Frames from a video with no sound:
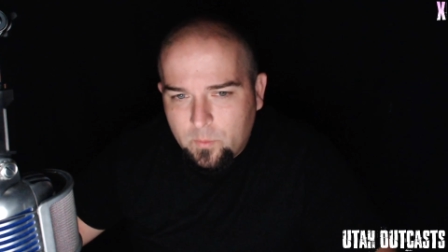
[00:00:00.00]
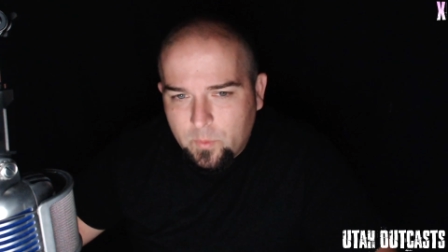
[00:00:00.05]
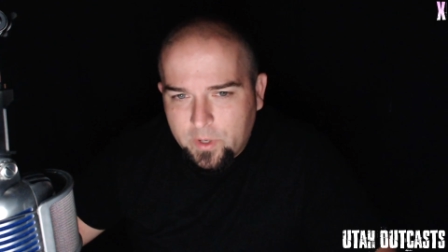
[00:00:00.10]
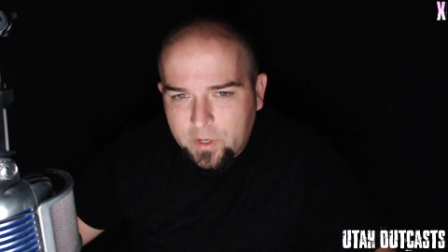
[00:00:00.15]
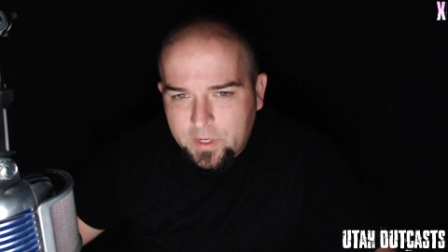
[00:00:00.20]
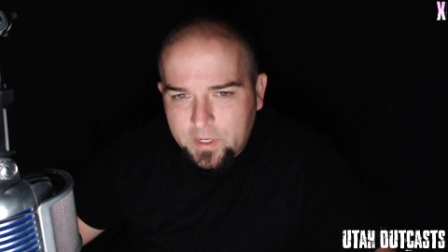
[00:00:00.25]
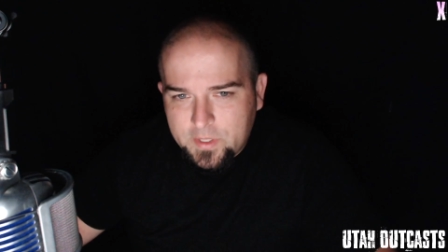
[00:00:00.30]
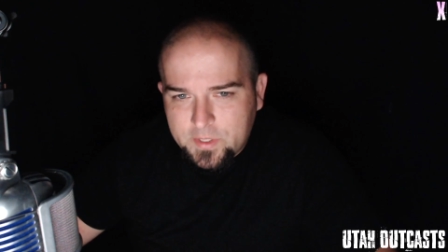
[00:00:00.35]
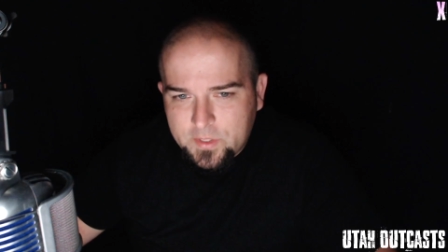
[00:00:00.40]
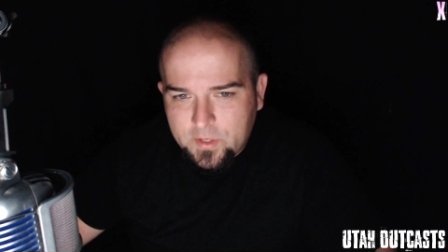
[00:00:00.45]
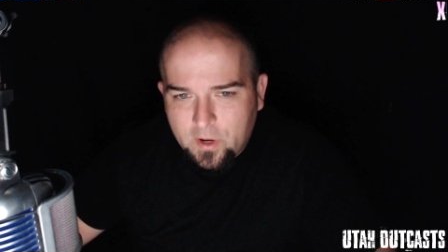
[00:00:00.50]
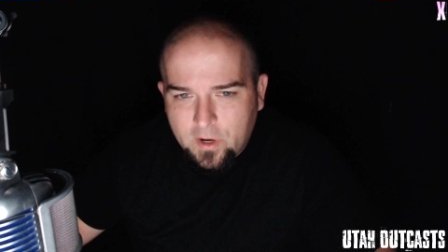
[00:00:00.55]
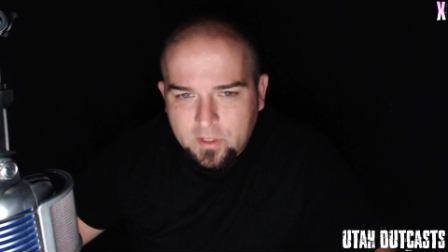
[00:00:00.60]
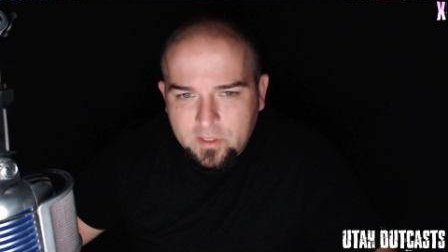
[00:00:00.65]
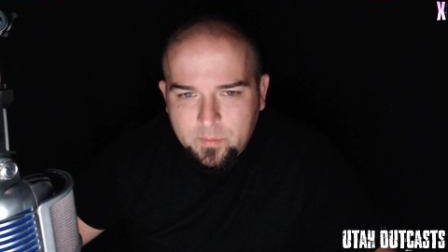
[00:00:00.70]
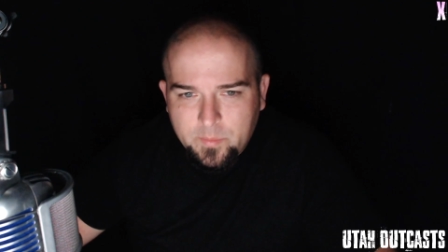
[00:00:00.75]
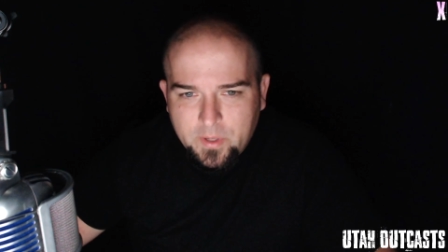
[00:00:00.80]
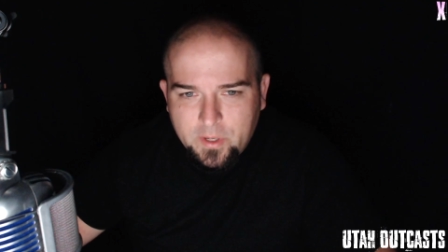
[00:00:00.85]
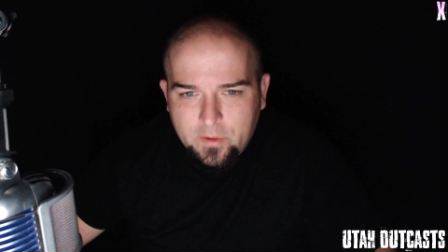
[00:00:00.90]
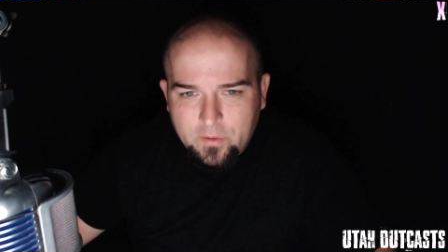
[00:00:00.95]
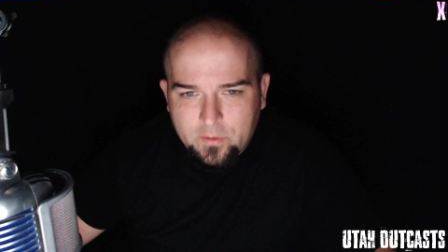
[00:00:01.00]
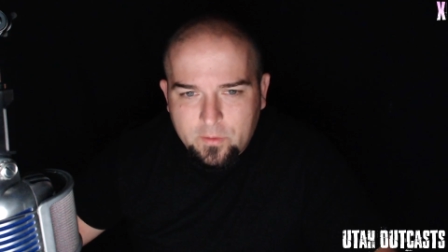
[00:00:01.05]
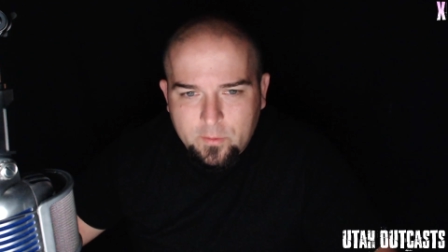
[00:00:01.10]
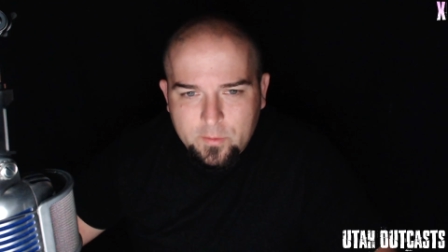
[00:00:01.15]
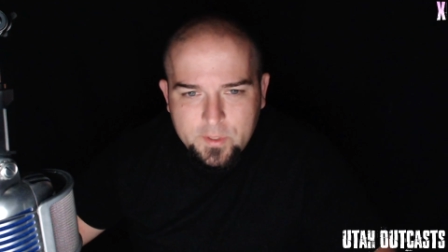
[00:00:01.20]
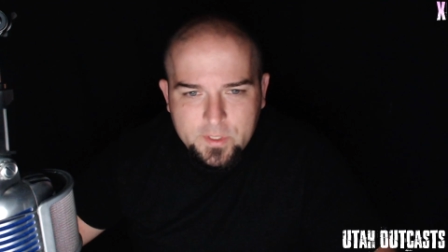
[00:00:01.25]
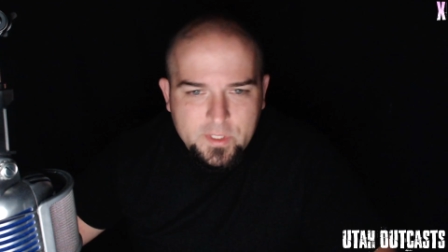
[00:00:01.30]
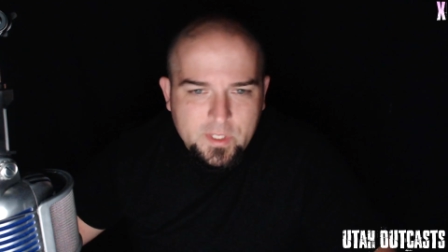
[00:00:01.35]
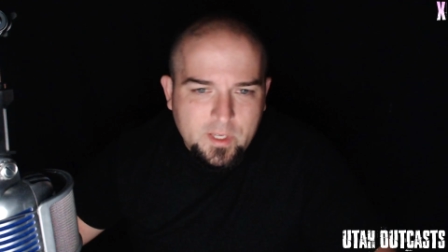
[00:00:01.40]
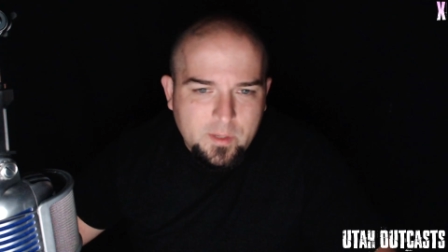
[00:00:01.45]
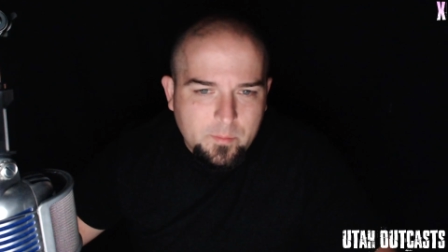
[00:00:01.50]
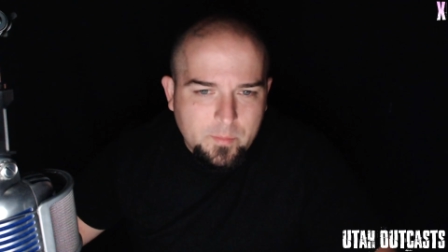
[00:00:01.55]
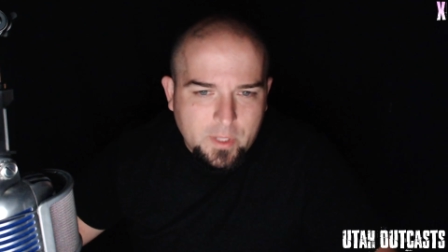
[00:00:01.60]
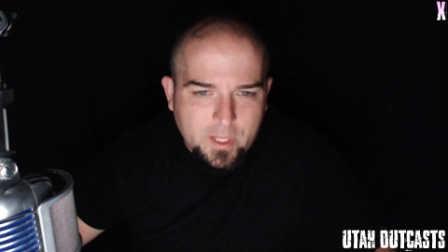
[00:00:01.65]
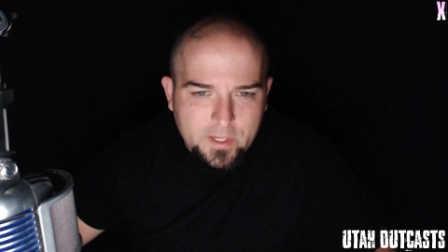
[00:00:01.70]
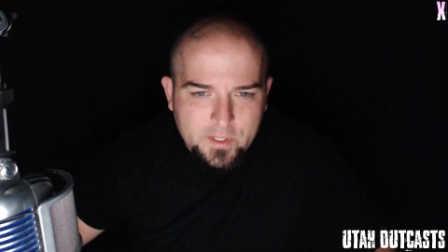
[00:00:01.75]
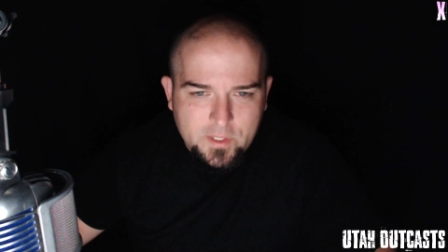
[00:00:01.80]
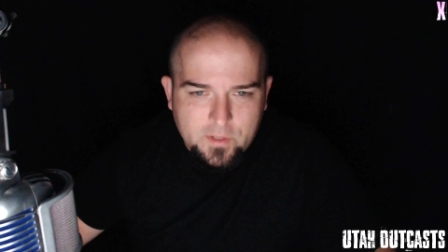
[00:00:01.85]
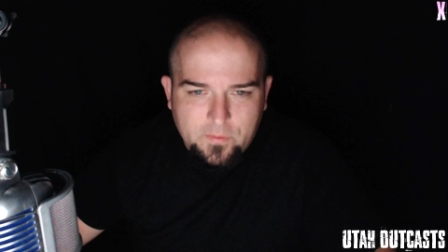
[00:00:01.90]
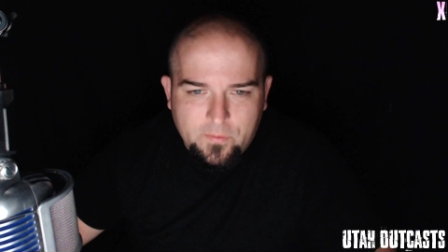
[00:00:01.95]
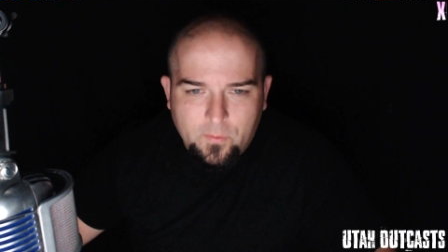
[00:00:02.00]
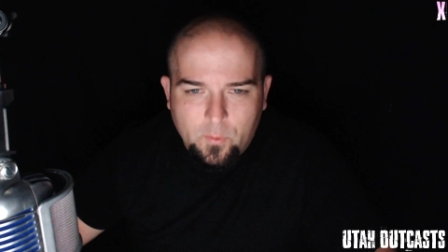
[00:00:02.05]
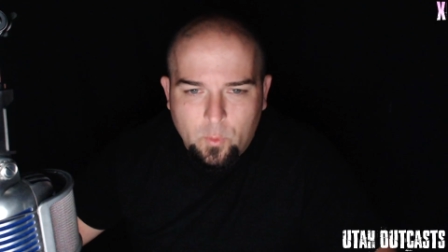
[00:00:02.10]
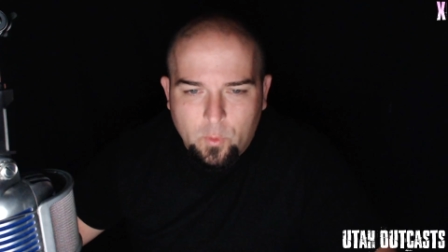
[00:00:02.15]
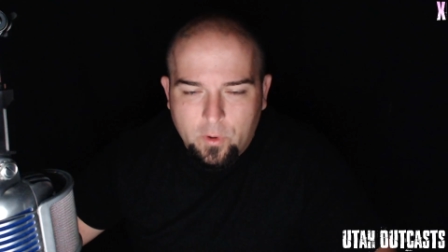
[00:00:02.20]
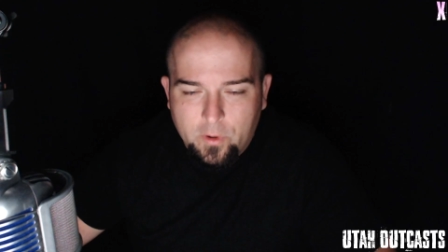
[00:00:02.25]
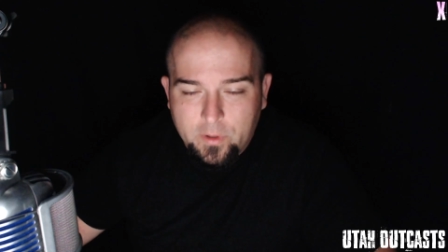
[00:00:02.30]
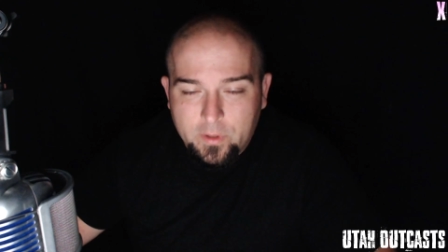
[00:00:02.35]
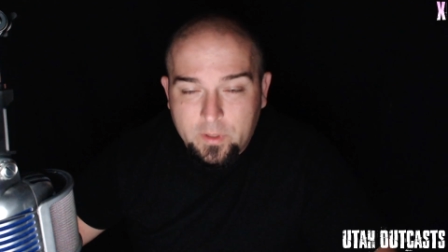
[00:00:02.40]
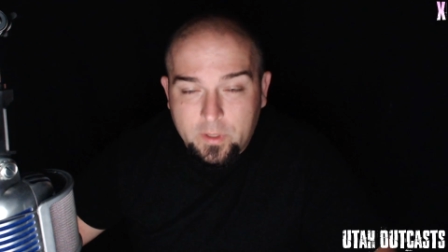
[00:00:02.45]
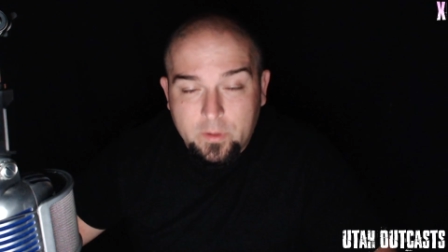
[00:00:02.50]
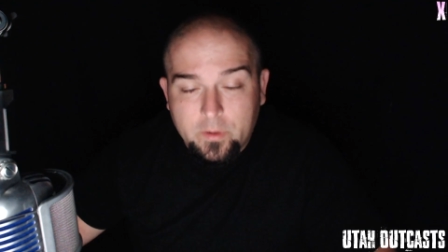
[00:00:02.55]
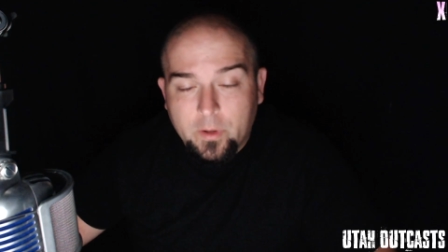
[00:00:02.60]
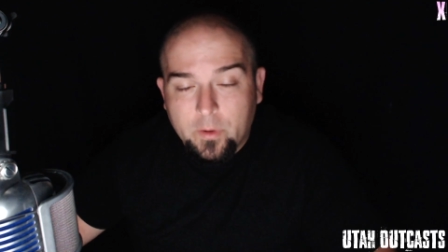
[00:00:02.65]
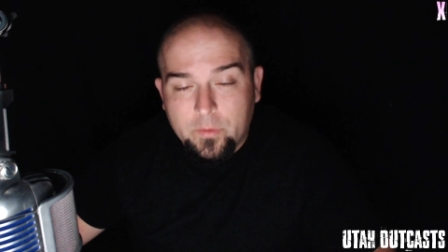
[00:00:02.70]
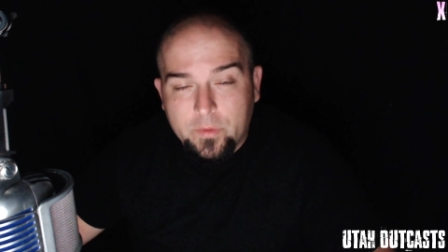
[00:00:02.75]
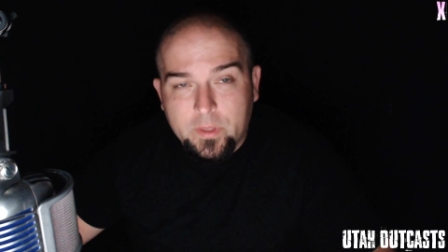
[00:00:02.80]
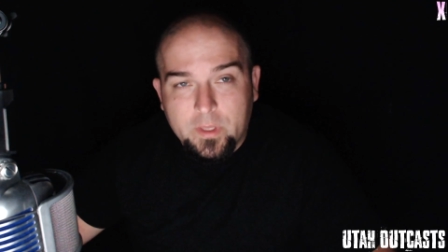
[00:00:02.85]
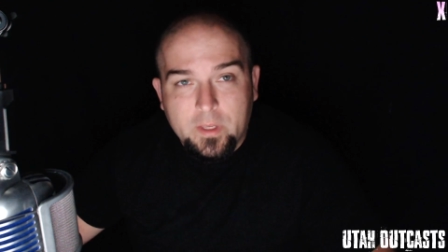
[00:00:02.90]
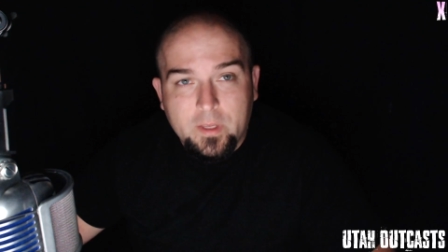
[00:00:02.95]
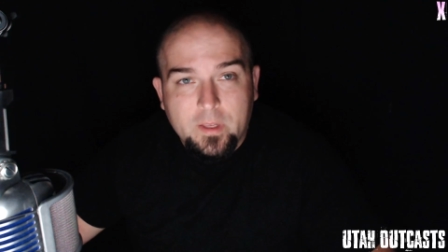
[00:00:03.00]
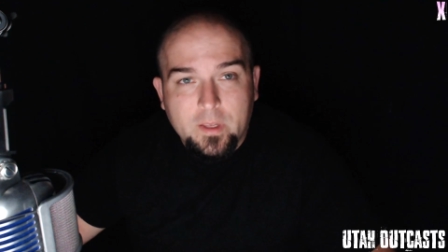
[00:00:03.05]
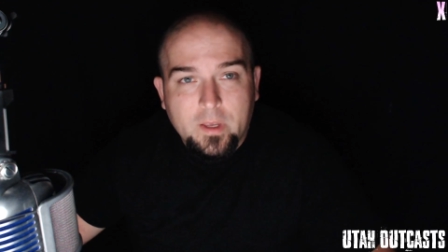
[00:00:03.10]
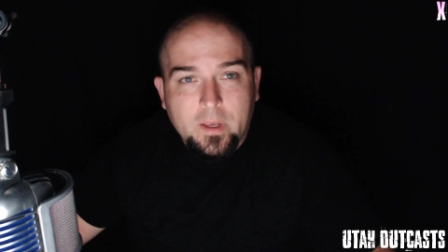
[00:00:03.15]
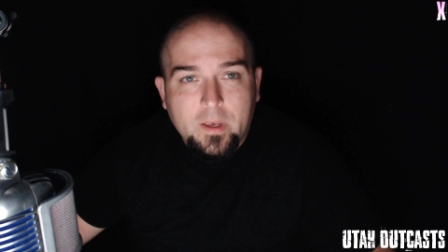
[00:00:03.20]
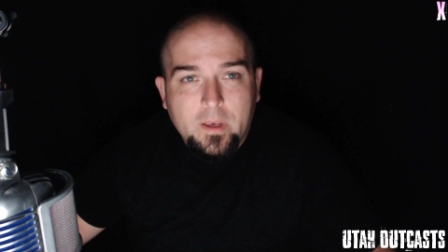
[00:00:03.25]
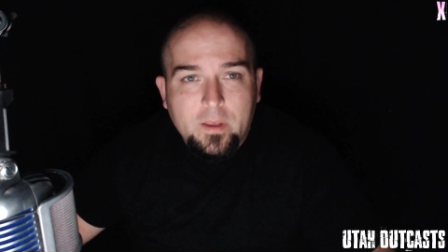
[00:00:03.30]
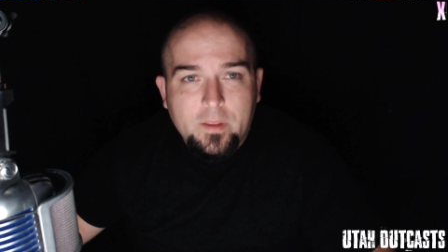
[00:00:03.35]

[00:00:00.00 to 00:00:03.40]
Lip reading: where he's talked about Christine Blasey Ford, you know, the